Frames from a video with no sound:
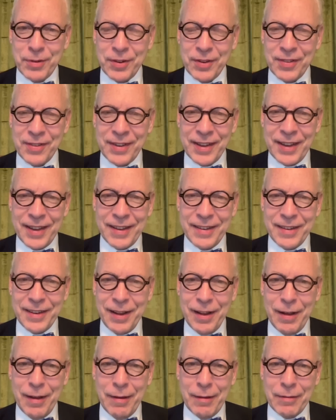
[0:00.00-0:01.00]
just said,
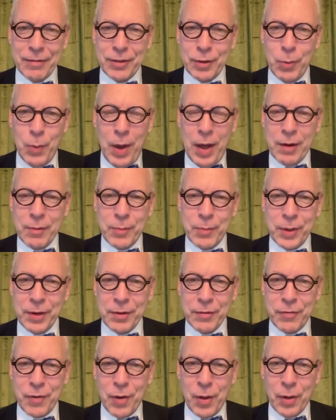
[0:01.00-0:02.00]
uh, "So what? We
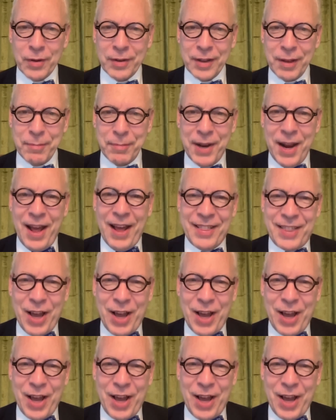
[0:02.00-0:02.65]
default." I mean, I